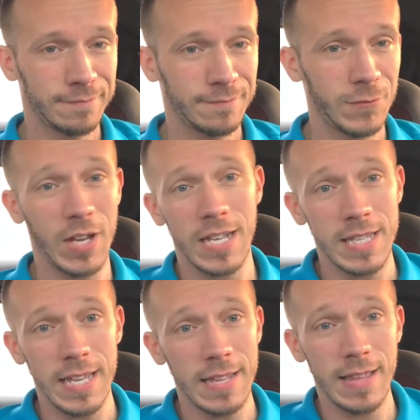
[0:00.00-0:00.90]
If you guys
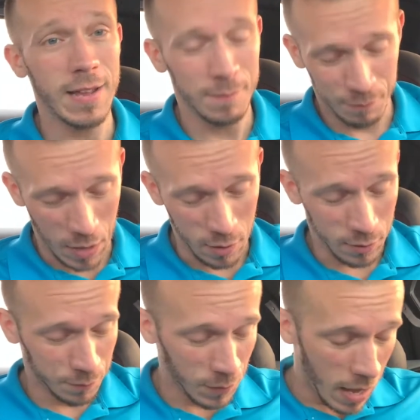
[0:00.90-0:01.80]
didn't get that, I don't
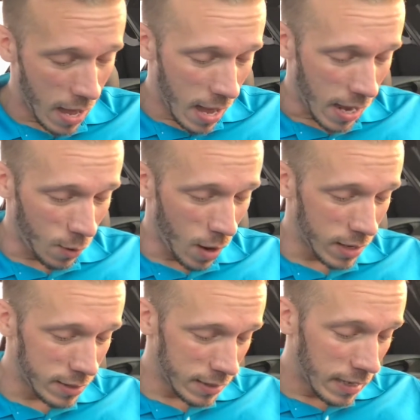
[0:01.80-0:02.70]
know.
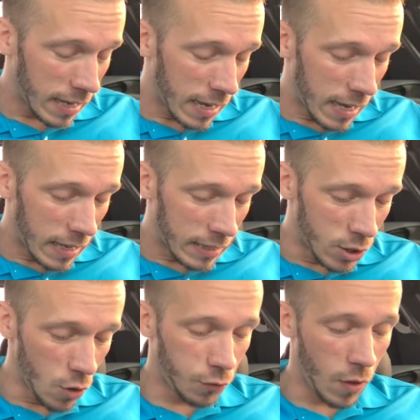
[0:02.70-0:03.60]
Anyways,
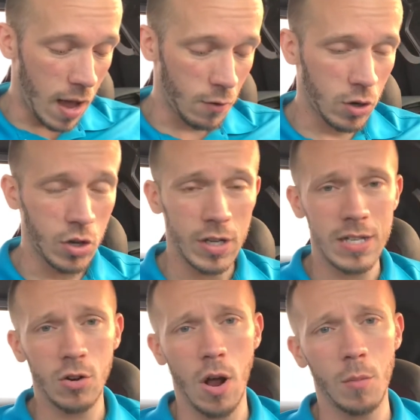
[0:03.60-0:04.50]
new flavor,
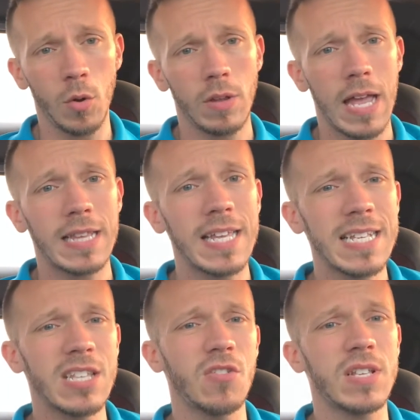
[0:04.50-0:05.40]
cookie crumble, at
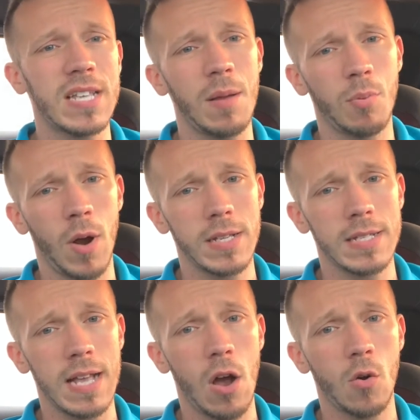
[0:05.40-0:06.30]
least of the same
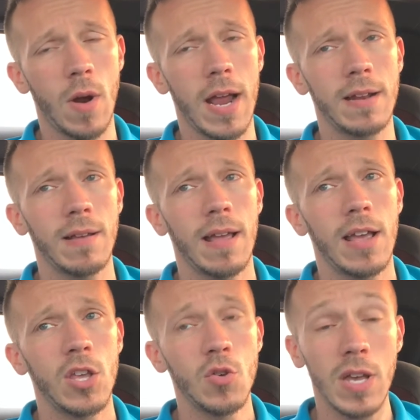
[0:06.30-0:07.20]
prices outright.
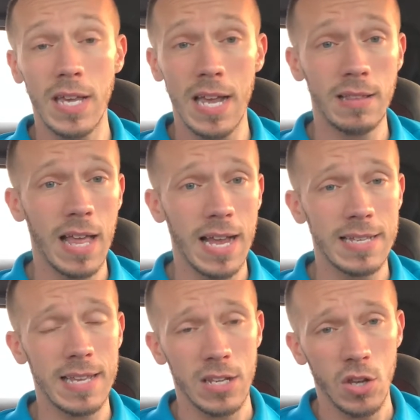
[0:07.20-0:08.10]
You can get, like I
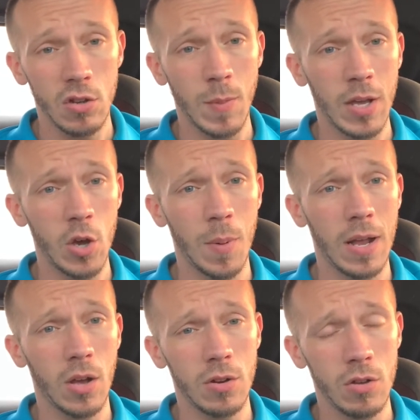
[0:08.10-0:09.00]
said, use my
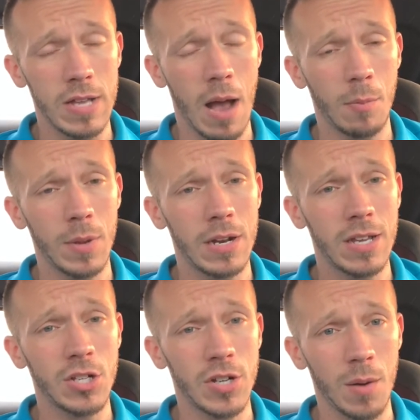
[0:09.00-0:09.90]
coupon code, use Opperman, it'll
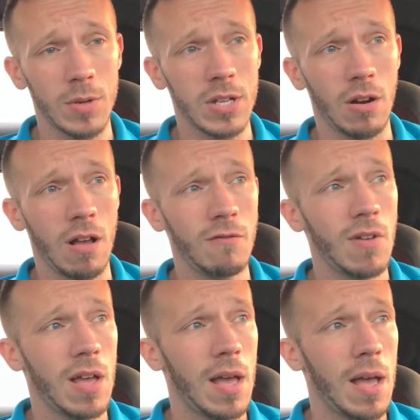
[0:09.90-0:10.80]
get you 10% off.
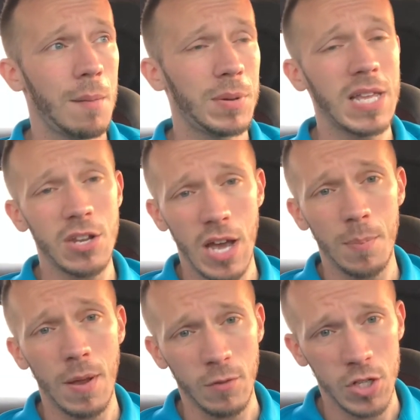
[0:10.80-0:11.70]
But then you got to
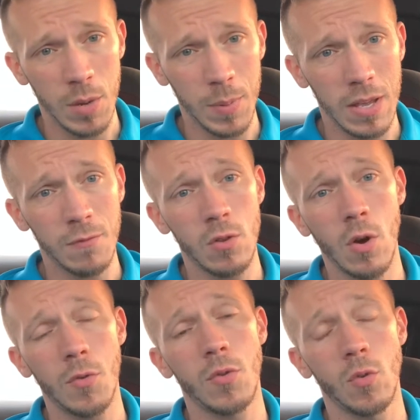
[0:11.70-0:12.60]
pay for shipping if you
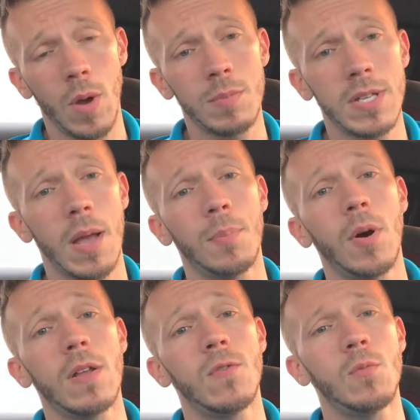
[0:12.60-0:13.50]
go through the website.
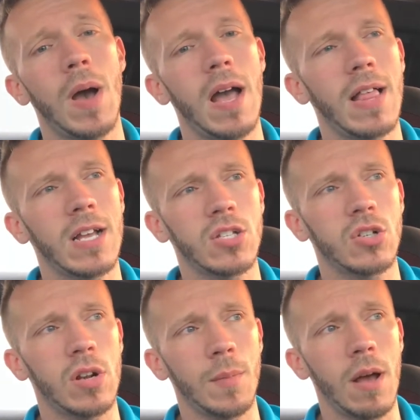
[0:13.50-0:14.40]
But if you buy like a
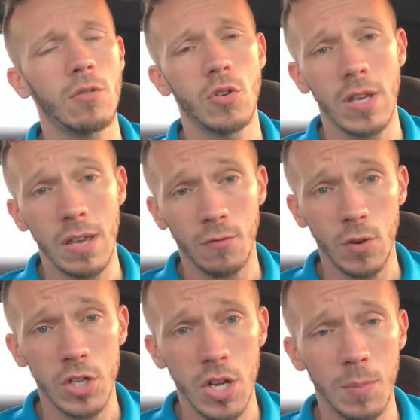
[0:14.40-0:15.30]
certain amount, you can get
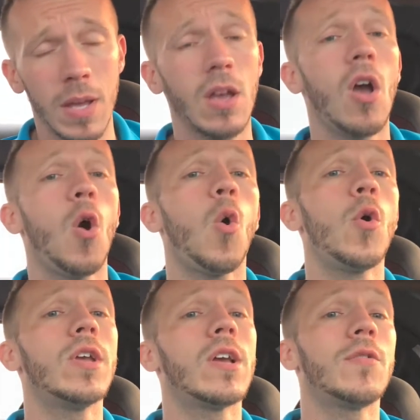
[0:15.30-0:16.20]
free shipping,
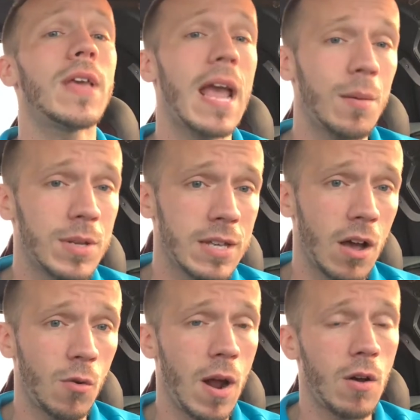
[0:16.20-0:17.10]
or you can go the
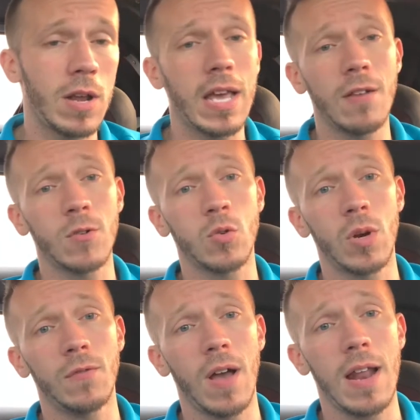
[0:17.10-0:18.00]
Amazon route and get it for
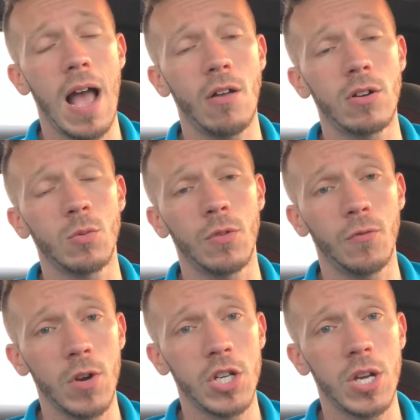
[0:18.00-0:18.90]
$25 with
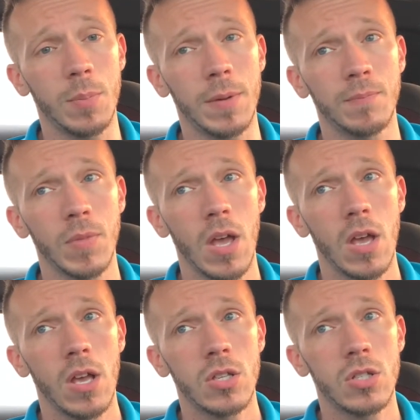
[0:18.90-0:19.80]
free shipping.
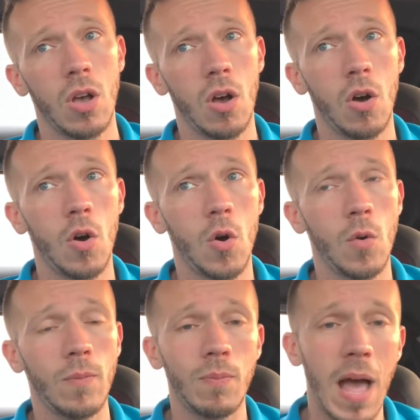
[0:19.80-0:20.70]

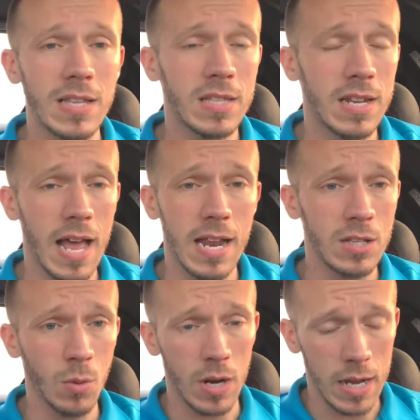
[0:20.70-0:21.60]
So that's the, that
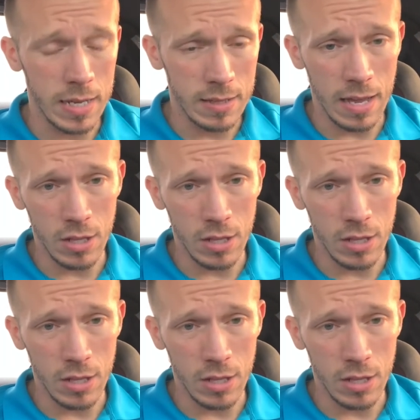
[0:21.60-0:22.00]
is what it is. They,